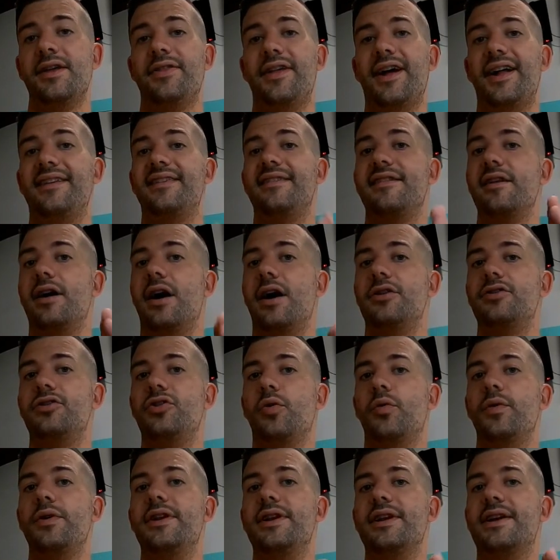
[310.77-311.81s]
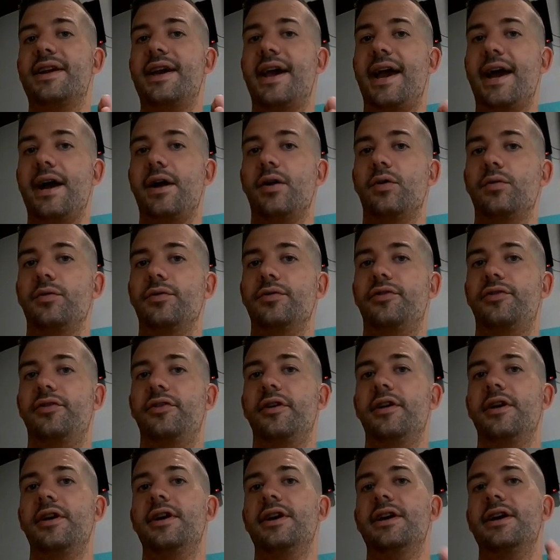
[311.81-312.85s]
That's not going to
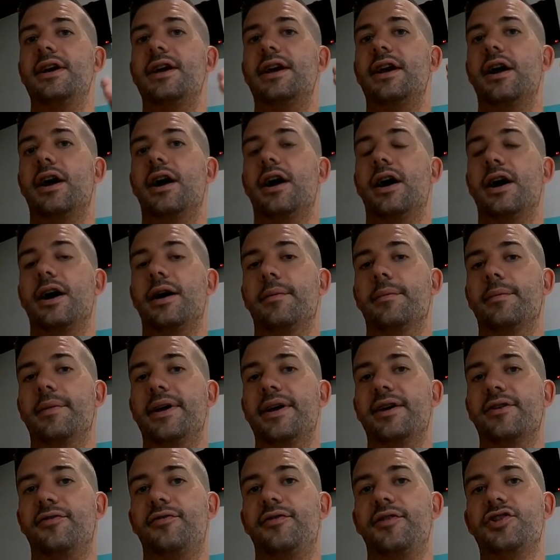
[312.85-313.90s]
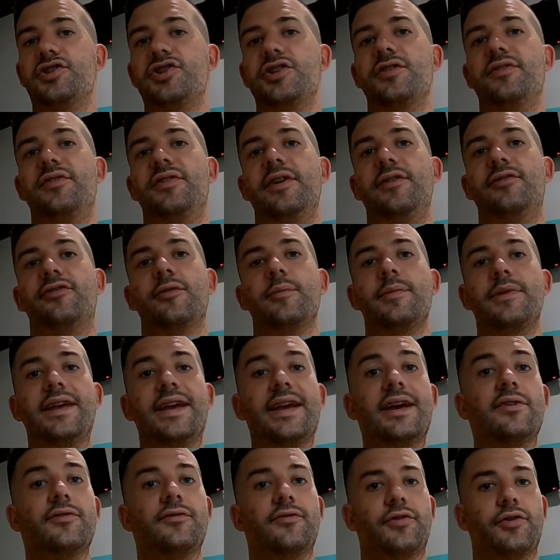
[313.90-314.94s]
count um, inefficiency from the
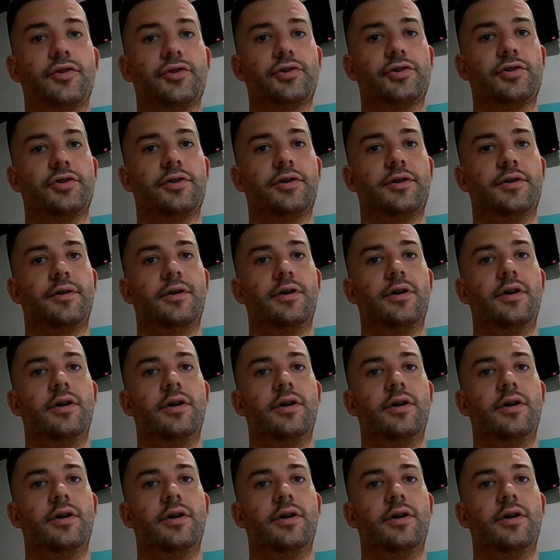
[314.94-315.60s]
inverter.